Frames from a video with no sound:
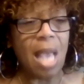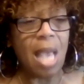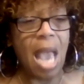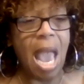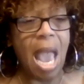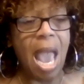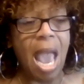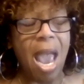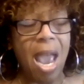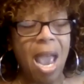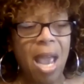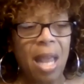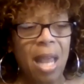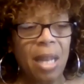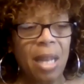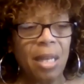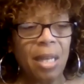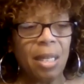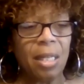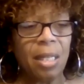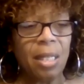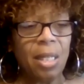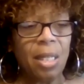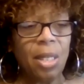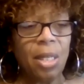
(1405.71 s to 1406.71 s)

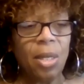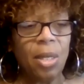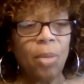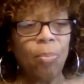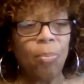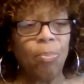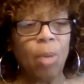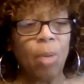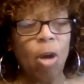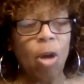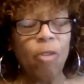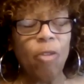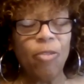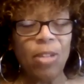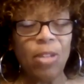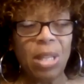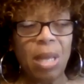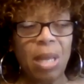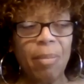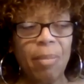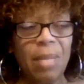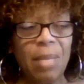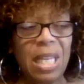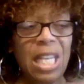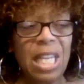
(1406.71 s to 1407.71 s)
And both of
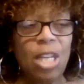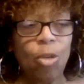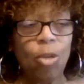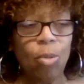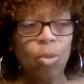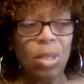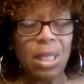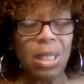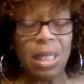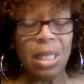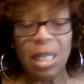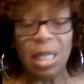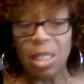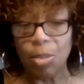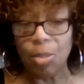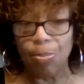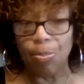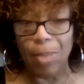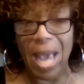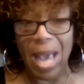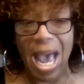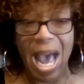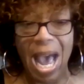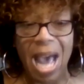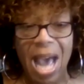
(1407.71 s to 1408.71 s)
them equally as
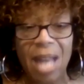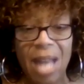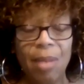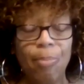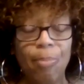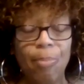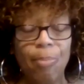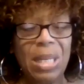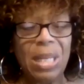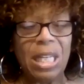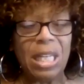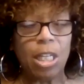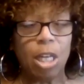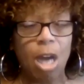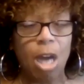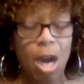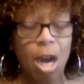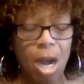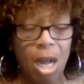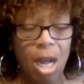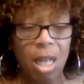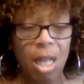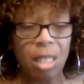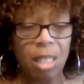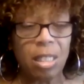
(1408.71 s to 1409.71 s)
bad
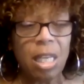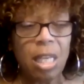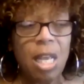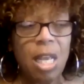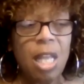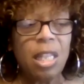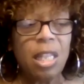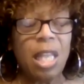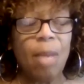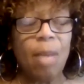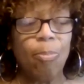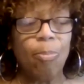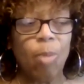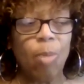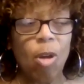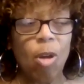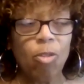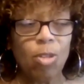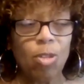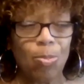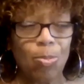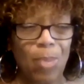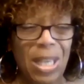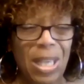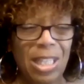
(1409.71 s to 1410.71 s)
because they're
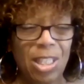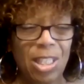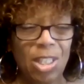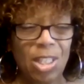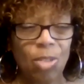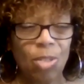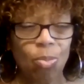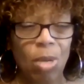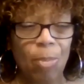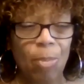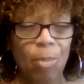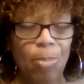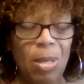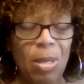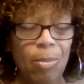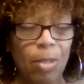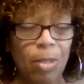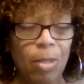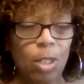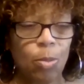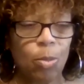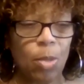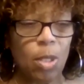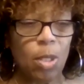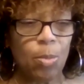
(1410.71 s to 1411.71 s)
both spaces where people
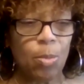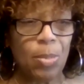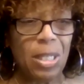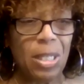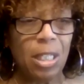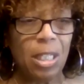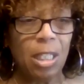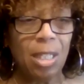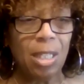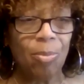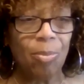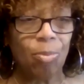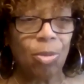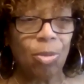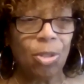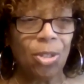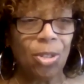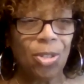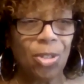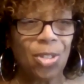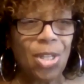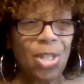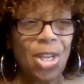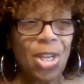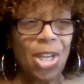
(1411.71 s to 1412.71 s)
are supposed to be
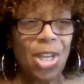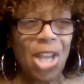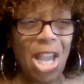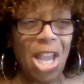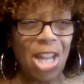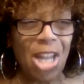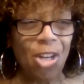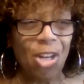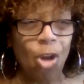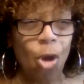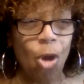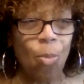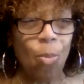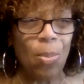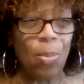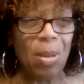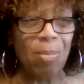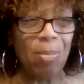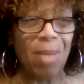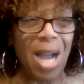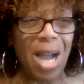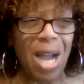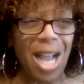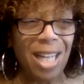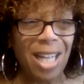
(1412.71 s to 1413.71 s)
liberals and
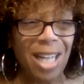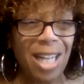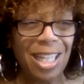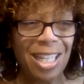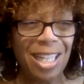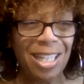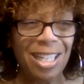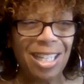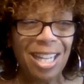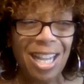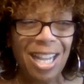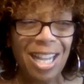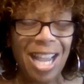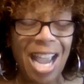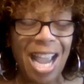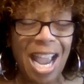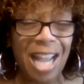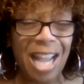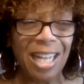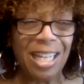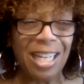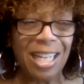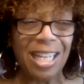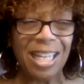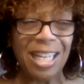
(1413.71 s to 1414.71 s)
open-minded
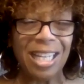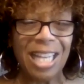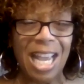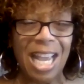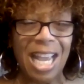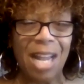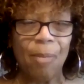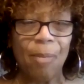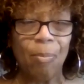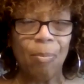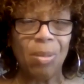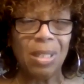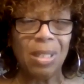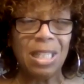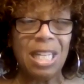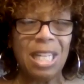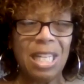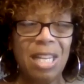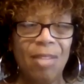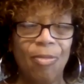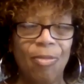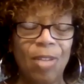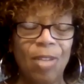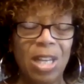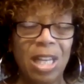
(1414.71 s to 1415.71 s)
and
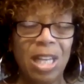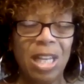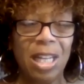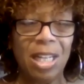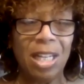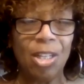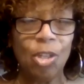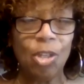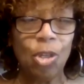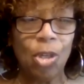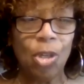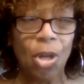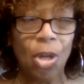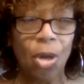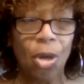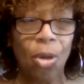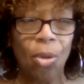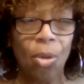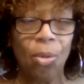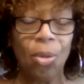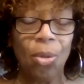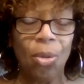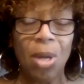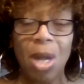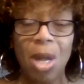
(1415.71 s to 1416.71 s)
believe in,
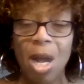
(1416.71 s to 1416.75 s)
the